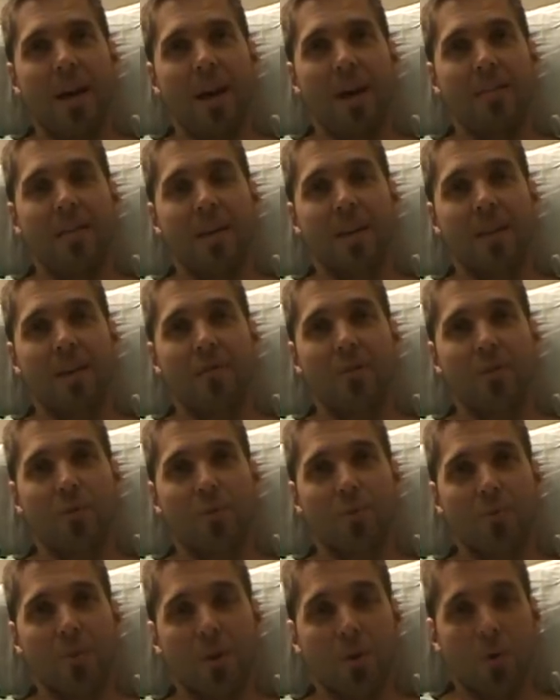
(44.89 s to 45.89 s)
and they give you
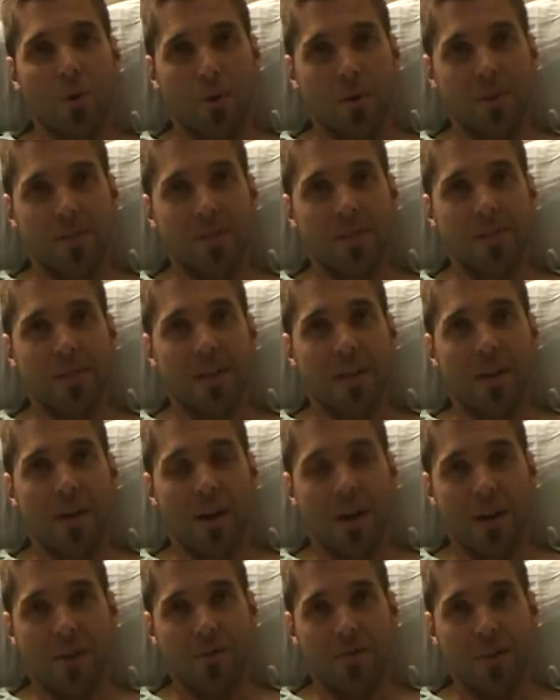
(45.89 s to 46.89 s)
3 courses at
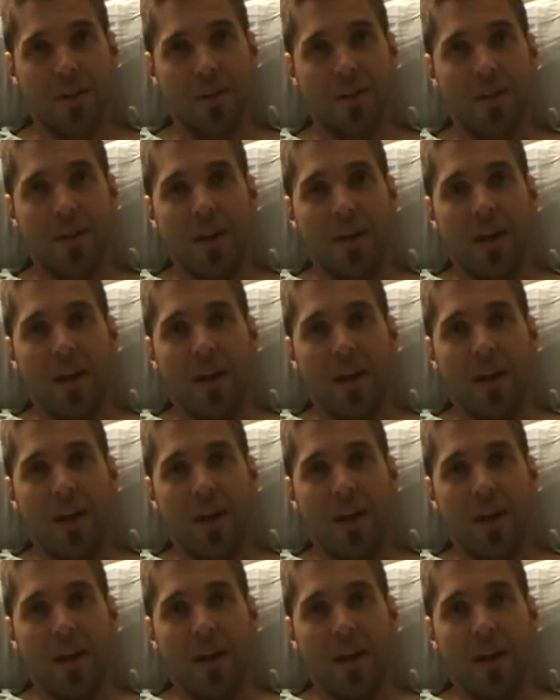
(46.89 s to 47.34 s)
100,